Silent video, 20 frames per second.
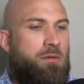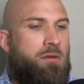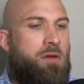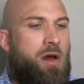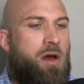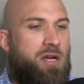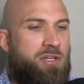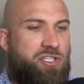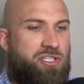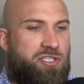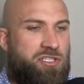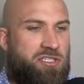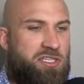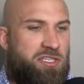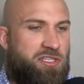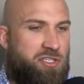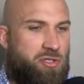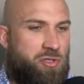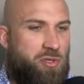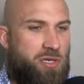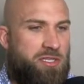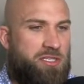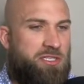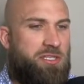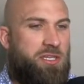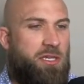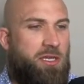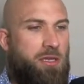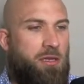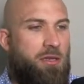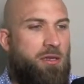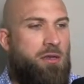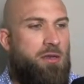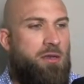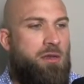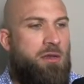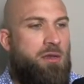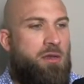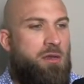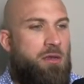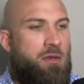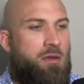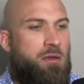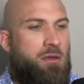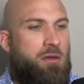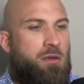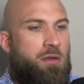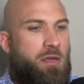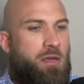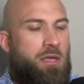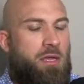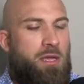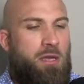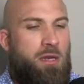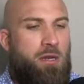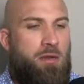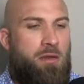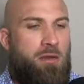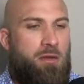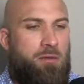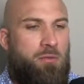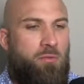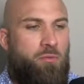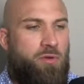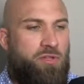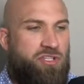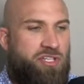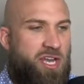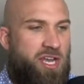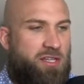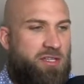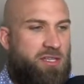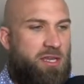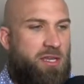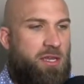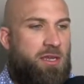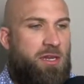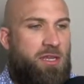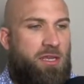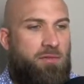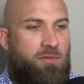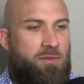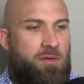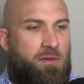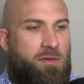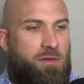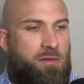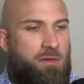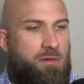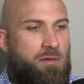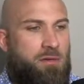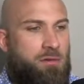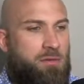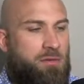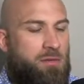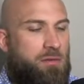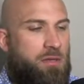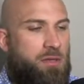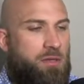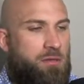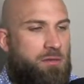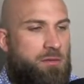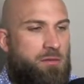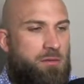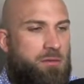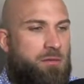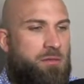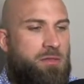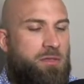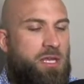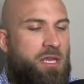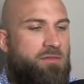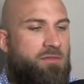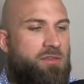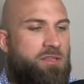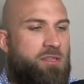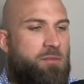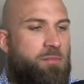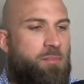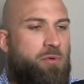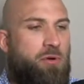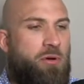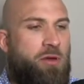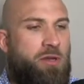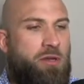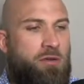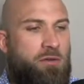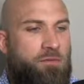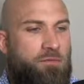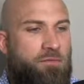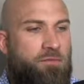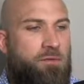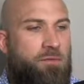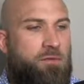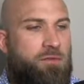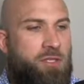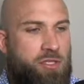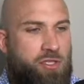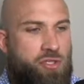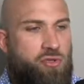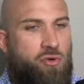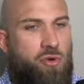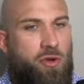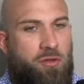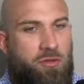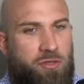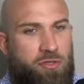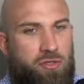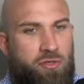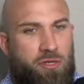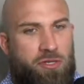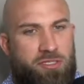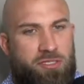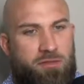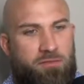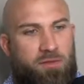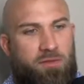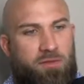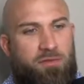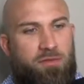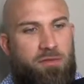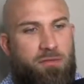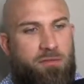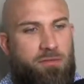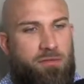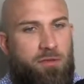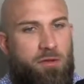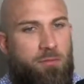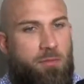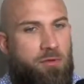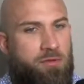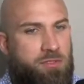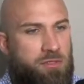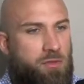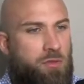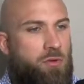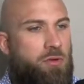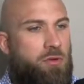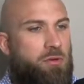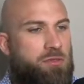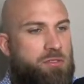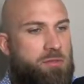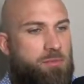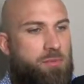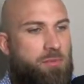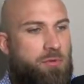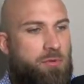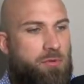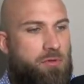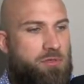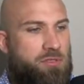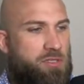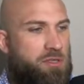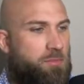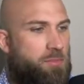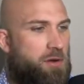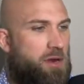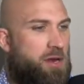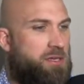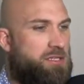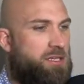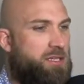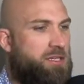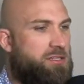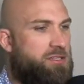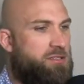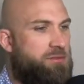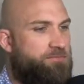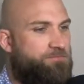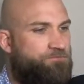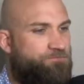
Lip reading: cautious, distrusting, and rejecting, and even to the point of destroying the trust of even their most loyal supporters in the process.